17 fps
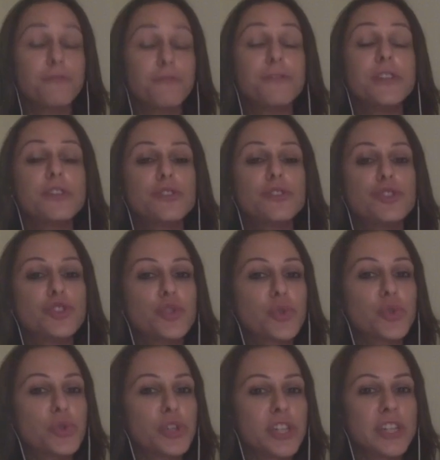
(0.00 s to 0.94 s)
feel
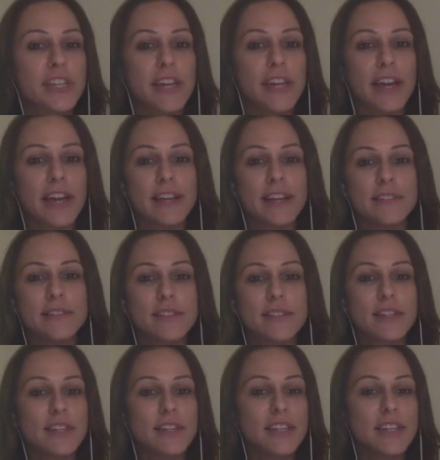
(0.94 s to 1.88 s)
joy and,
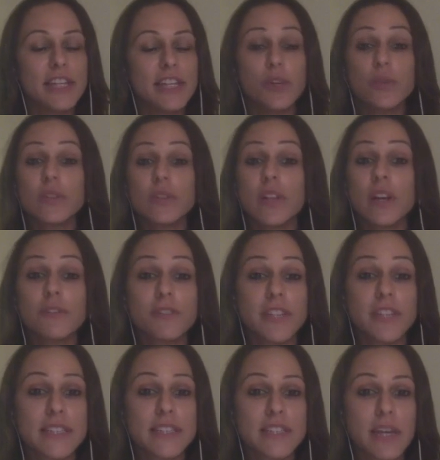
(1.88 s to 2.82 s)
love
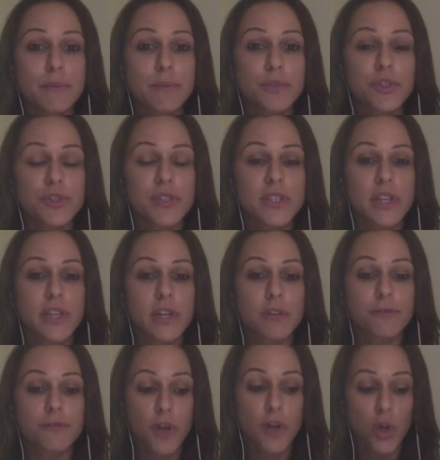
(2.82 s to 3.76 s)
and accept
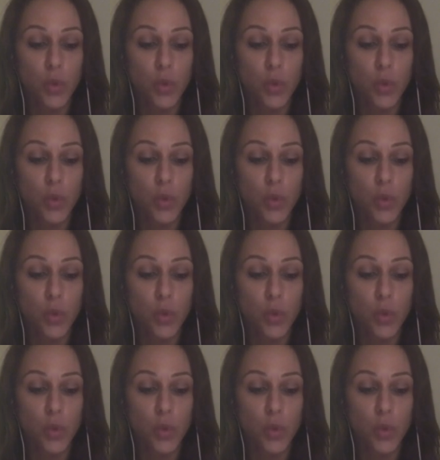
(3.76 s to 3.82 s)
yourself